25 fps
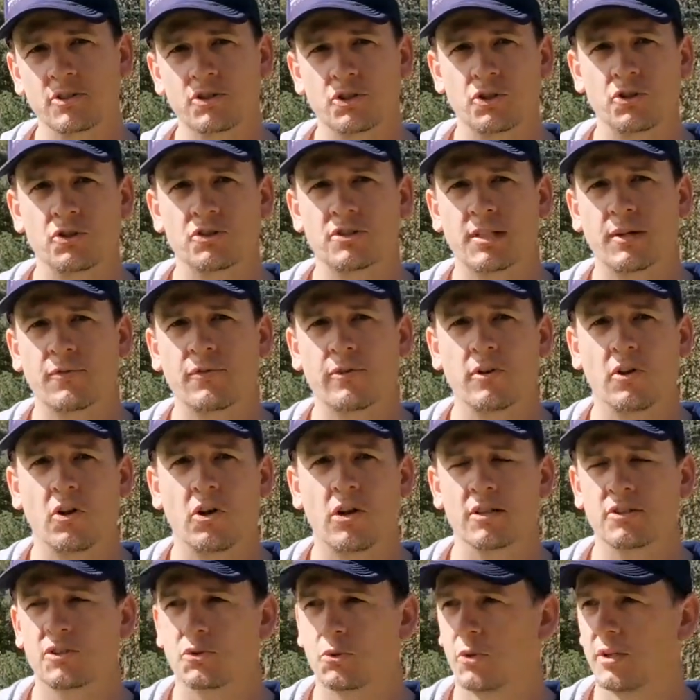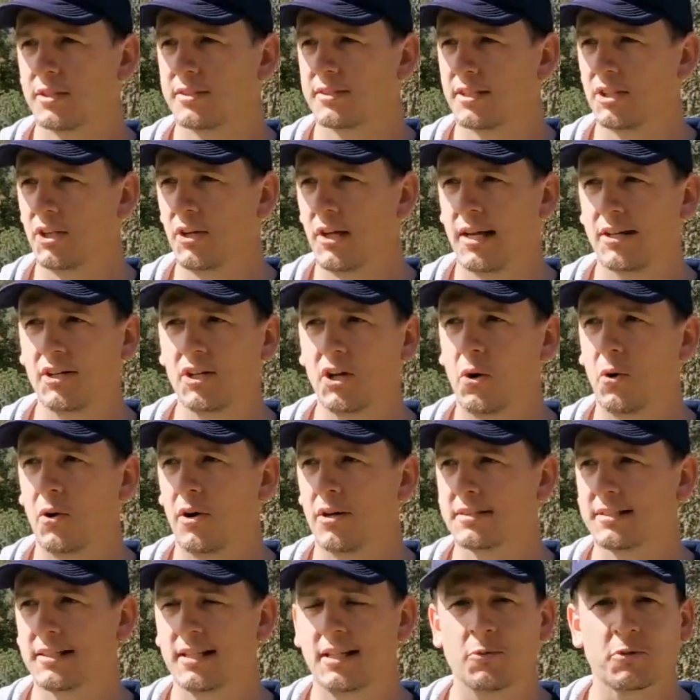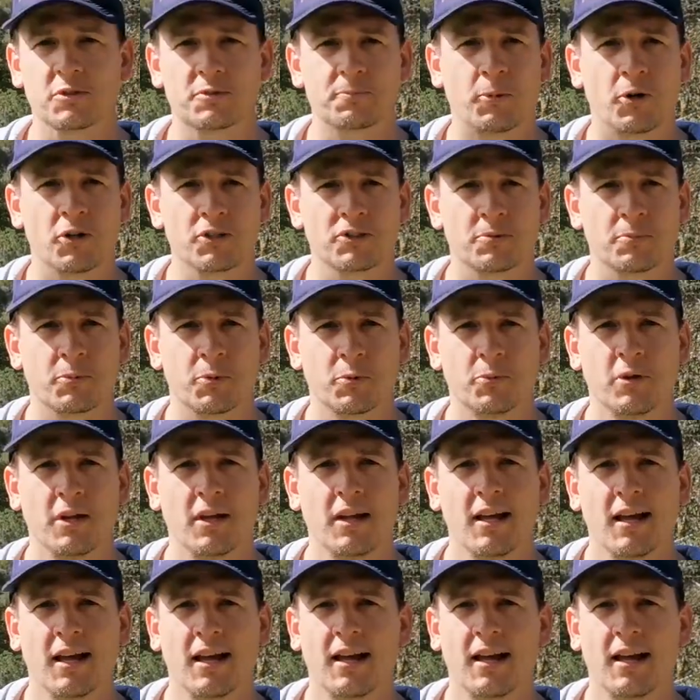choose different line choice that you had no idea was possible,